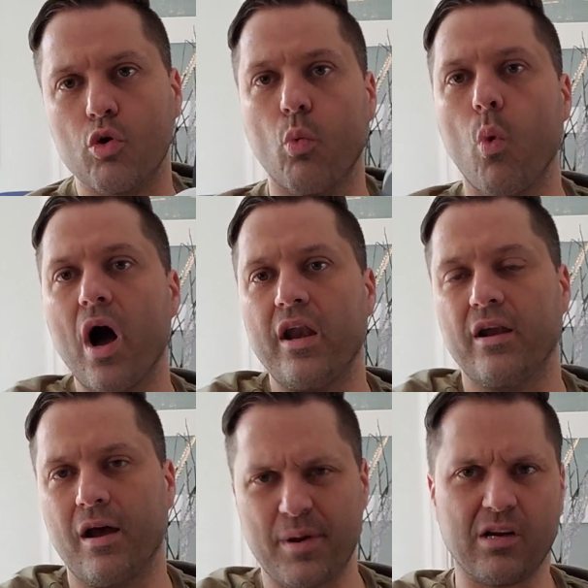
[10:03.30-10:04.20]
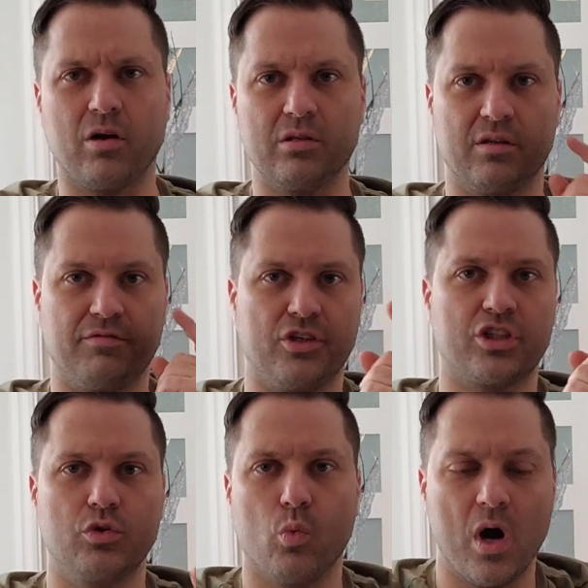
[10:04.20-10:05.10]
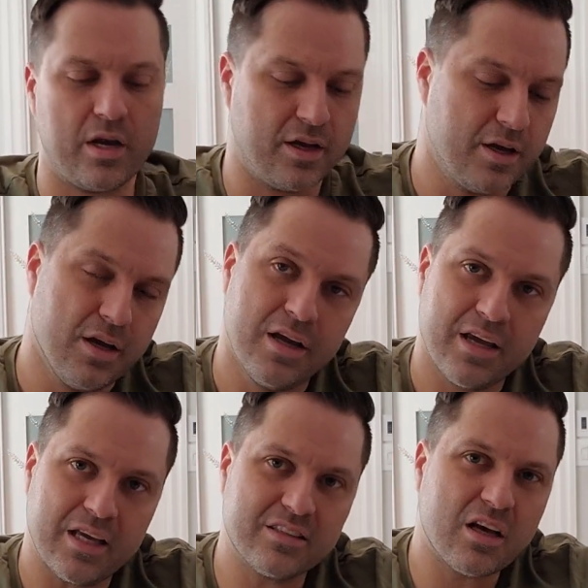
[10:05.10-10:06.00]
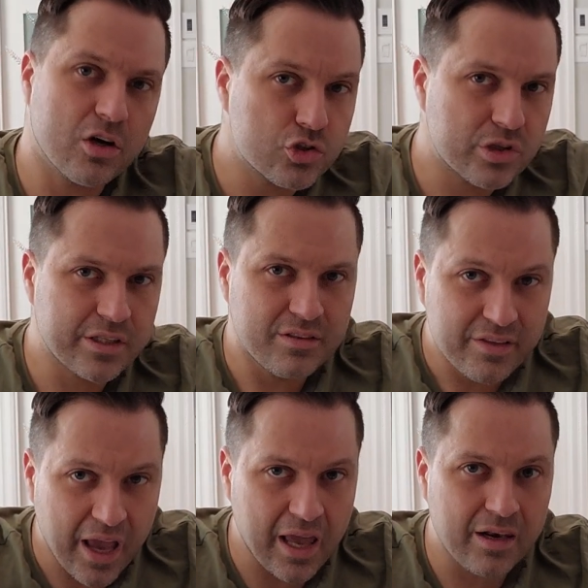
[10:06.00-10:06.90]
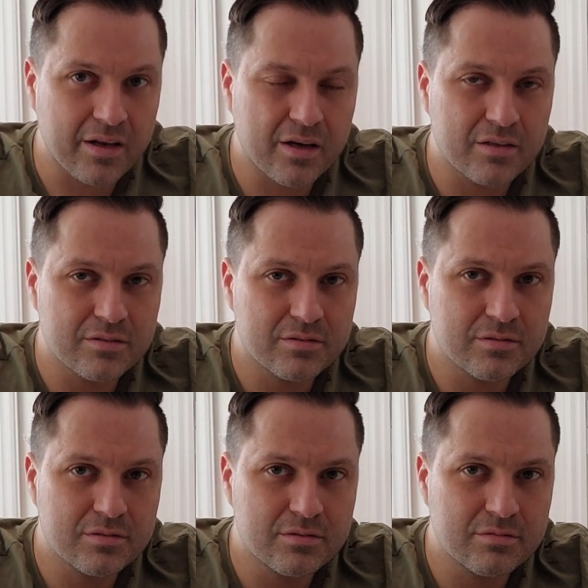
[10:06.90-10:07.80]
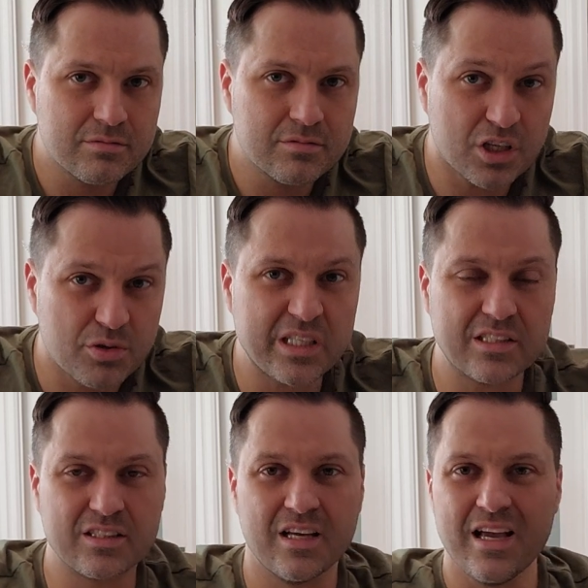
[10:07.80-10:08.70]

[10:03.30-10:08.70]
1, I'm going to call it the version 1, is 110 degrees.